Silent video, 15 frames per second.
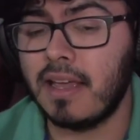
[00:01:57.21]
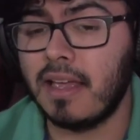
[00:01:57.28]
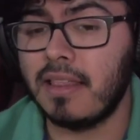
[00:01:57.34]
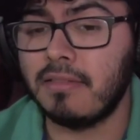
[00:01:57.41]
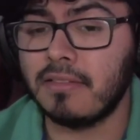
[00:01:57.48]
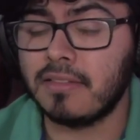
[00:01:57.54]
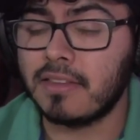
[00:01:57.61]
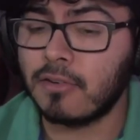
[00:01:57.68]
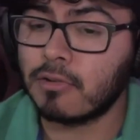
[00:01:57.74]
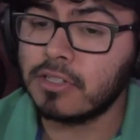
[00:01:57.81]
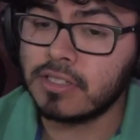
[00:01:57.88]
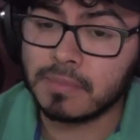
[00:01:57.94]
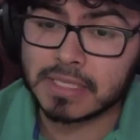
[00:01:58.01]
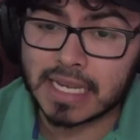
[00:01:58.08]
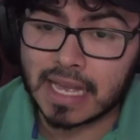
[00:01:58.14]
and there were
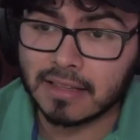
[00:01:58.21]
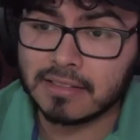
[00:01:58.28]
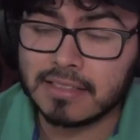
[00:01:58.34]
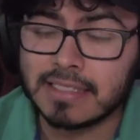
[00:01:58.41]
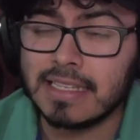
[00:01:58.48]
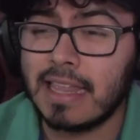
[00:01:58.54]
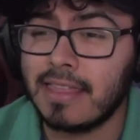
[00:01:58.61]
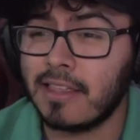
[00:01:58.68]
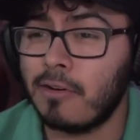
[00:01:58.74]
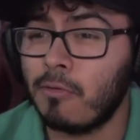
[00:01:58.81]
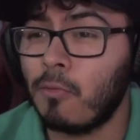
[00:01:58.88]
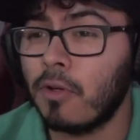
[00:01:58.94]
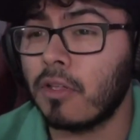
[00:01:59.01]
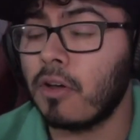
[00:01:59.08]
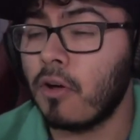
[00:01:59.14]
some talents that didn't
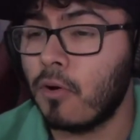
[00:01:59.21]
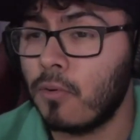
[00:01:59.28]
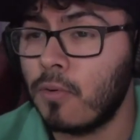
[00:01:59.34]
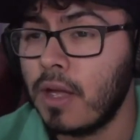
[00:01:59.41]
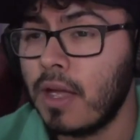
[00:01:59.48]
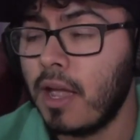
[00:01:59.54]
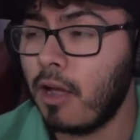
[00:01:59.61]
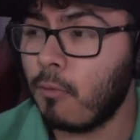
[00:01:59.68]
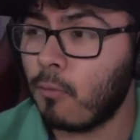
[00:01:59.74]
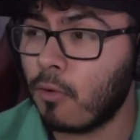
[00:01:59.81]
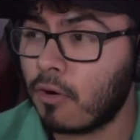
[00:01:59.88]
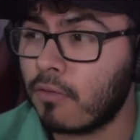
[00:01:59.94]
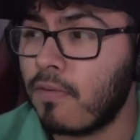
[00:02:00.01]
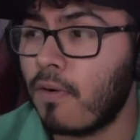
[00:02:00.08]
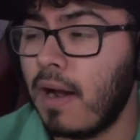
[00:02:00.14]
want to go and
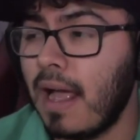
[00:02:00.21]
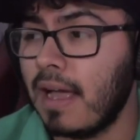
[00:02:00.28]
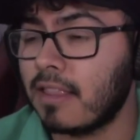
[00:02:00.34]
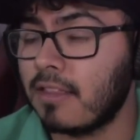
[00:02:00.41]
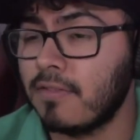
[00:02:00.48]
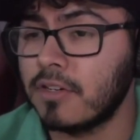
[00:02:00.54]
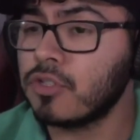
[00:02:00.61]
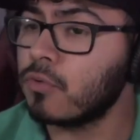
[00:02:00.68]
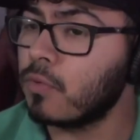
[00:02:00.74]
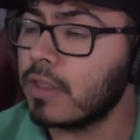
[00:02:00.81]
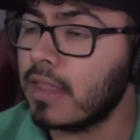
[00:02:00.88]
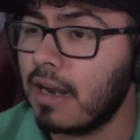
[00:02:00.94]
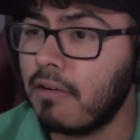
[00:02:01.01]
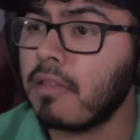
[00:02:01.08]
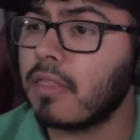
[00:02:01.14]
work for Activision with
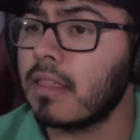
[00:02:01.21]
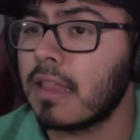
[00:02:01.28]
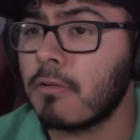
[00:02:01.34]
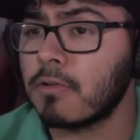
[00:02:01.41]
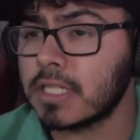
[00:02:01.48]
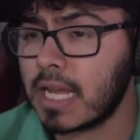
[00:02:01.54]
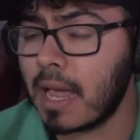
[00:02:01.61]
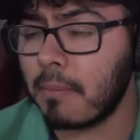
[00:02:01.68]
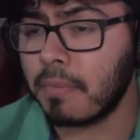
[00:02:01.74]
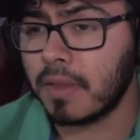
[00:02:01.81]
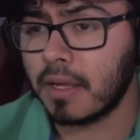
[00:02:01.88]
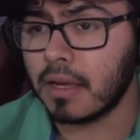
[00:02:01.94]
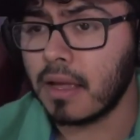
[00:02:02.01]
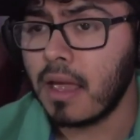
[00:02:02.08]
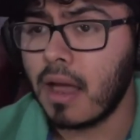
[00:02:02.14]
everything that was
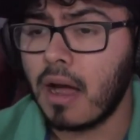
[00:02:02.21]
happening